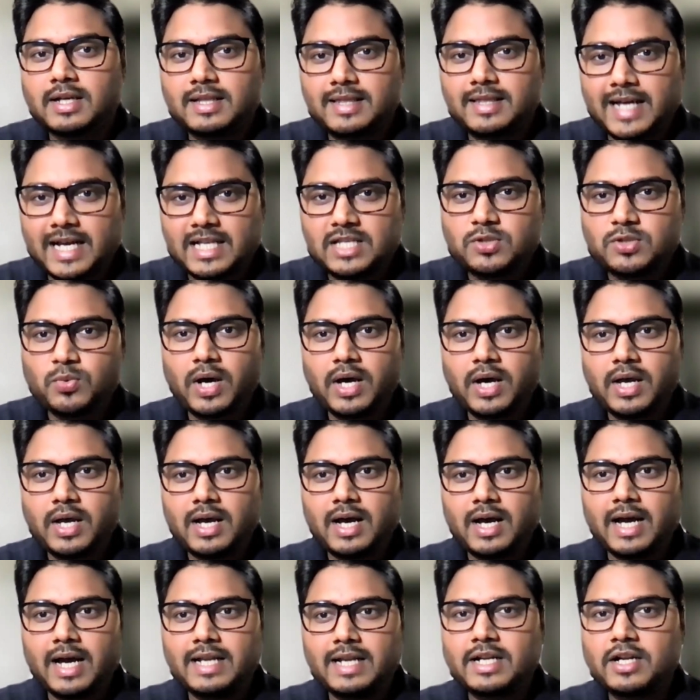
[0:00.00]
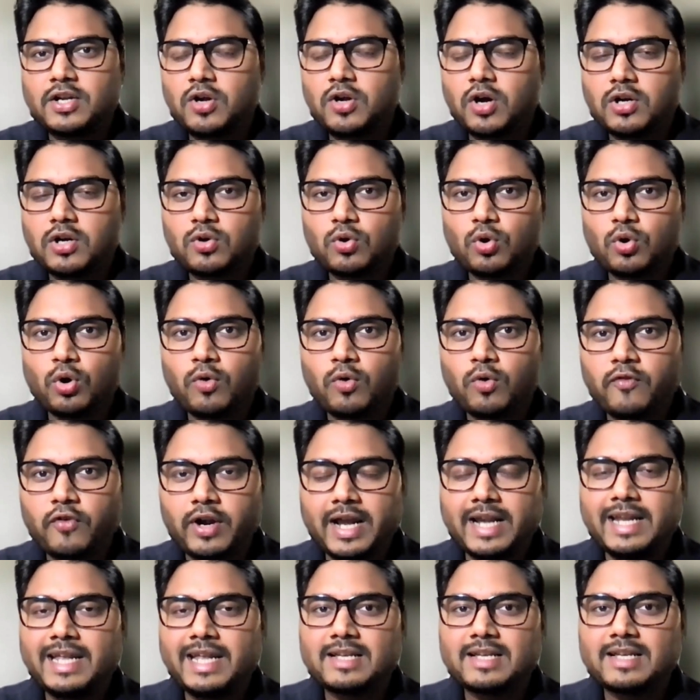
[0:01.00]
that's why I did not go
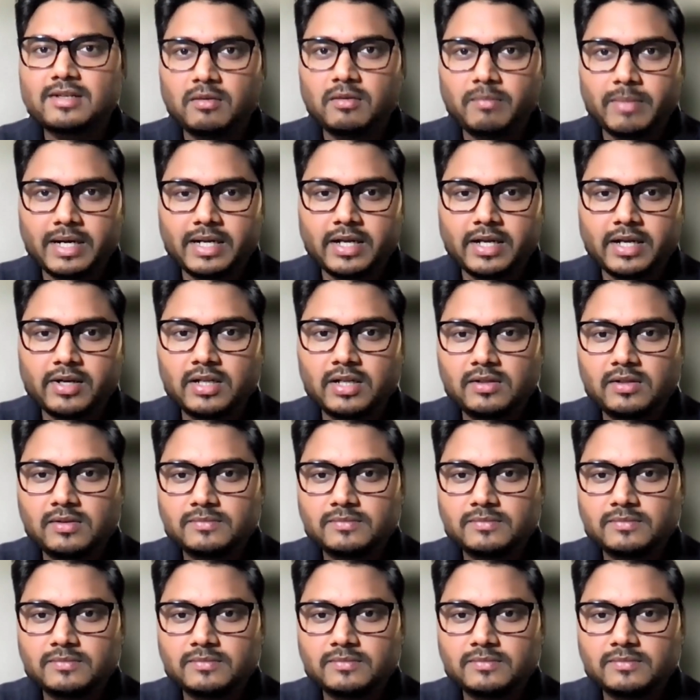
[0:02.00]
for any external material,